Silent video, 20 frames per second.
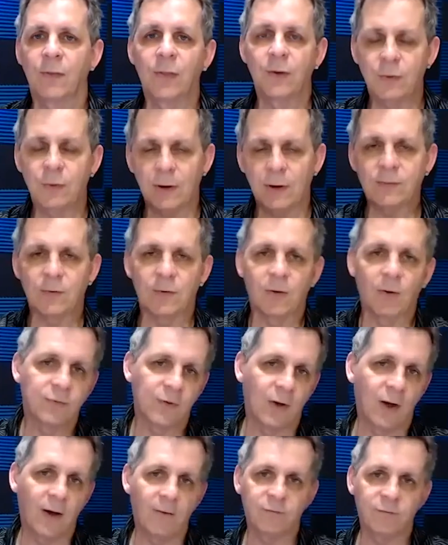Then the director
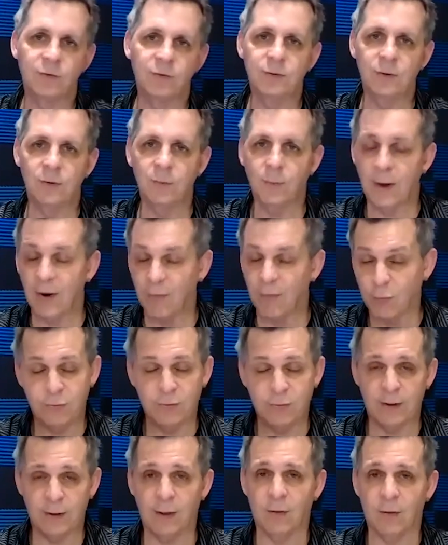goes off to do
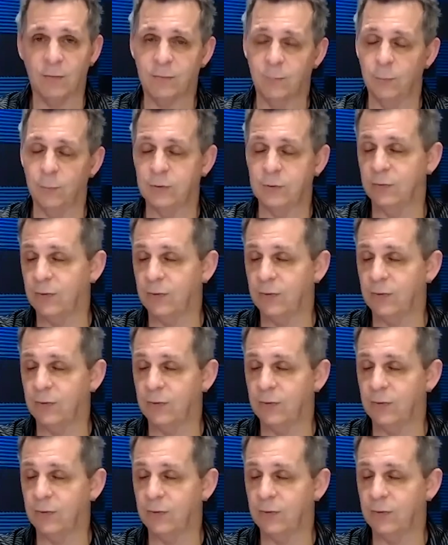everything else,